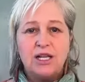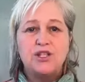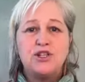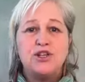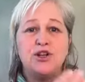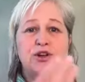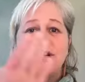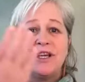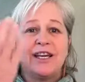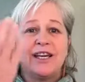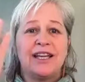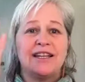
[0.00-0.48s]

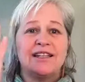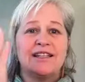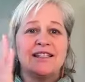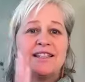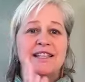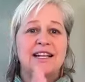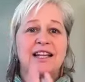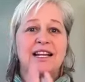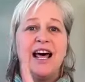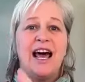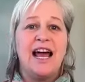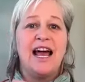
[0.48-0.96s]
tuning
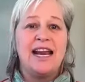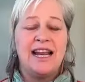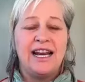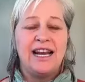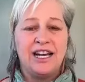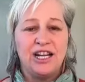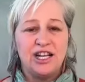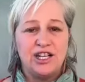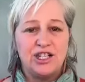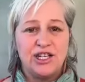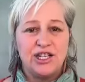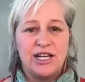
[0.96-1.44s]
into the light
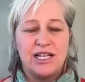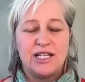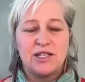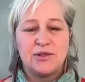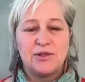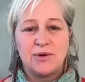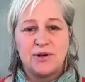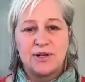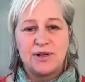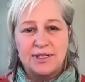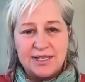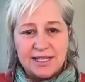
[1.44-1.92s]

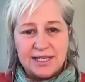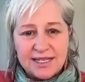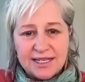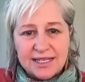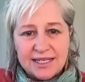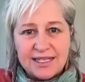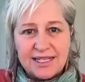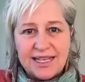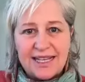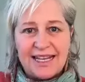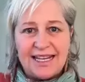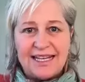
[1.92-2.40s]
energies, whereas
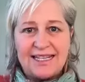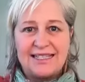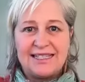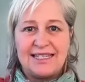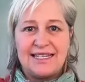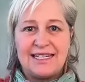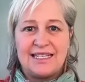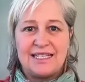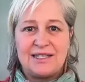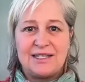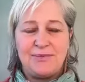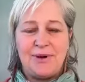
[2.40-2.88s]
this
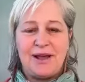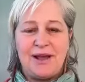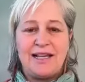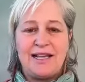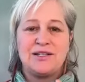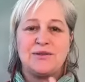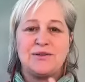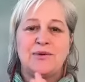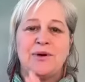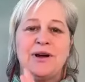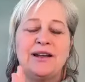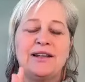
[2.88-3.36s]

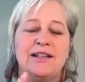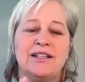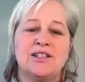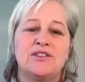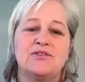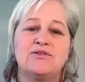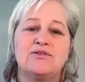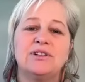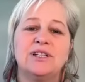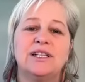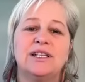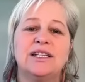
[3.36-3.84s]
essence-based one
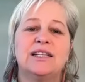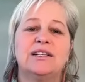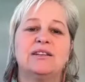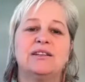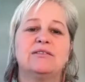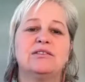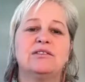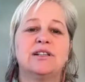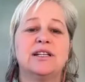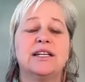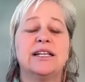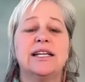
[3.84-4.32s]
is
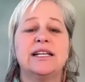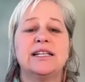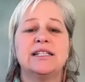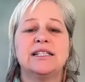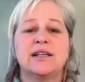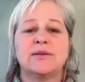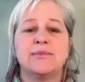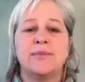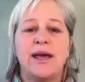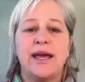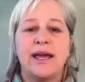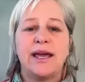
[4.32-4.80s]
really
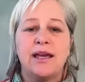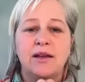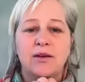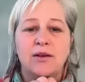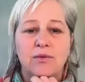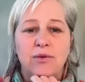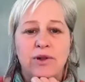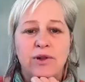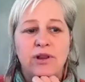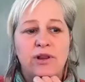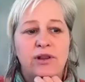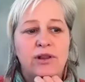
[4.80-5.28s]
connecting back
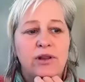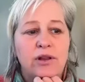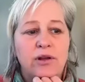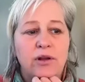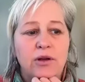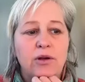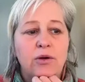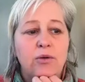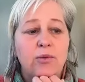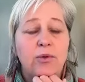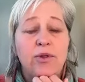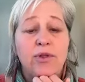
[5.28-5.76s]
in with
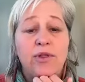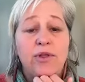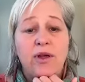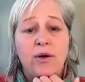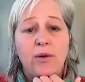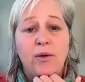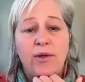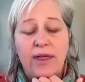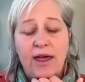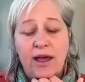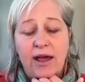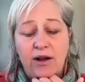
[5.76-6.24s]

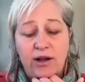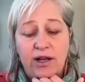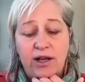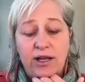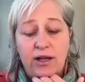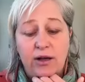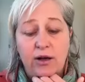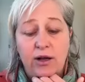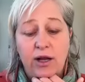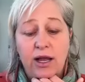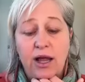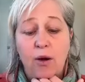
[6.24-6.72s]

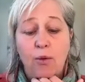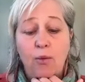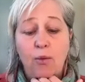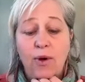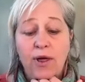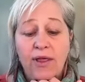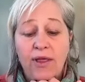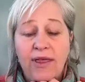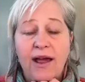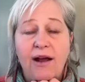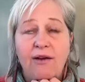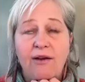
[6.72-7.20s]

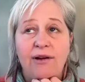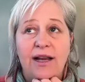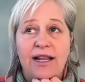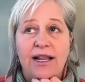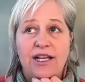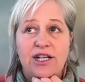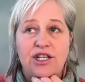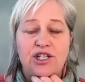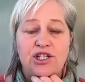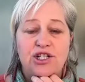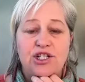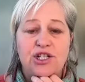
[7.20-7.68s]
our
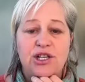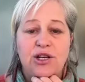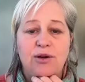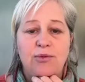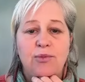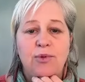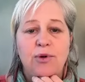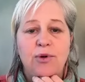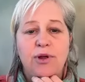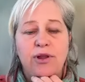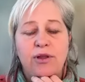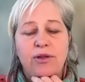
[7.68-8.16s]

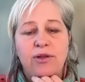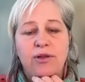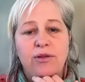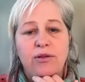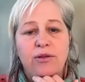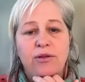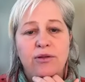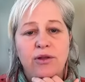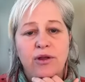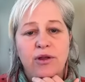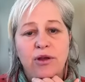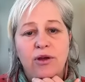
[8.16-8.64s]
relationship
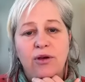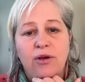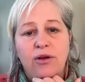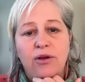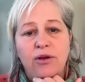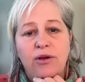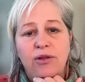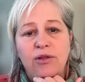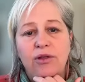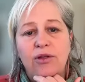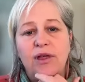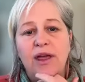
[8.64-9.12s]
with the
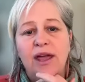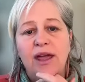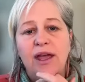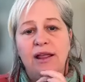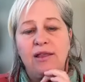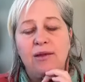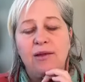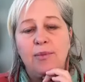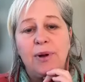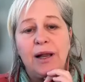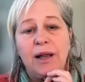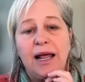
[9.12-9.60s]
earth
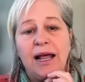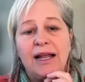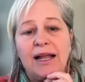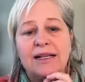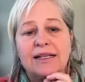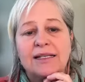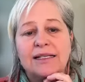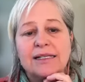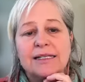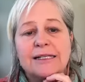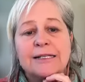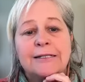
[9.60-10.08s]
and the
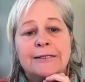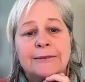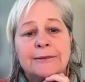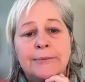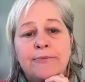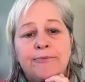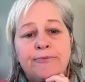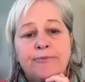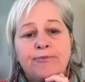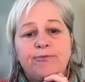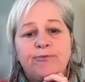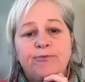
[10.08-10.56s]
plants.
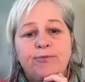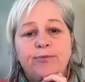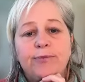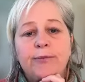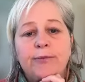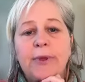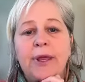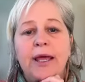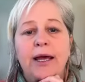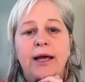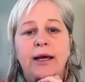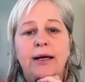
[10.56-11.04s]

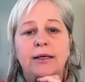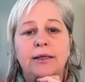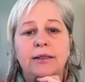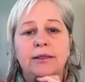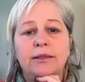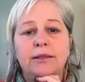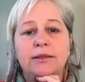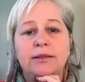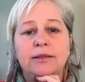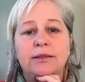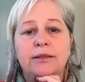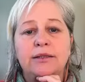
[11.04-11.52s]
Yeah.
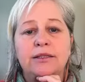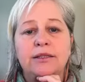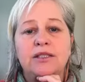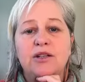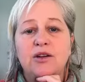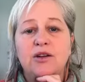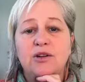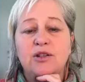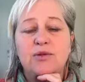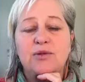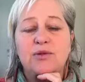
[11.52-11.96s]
So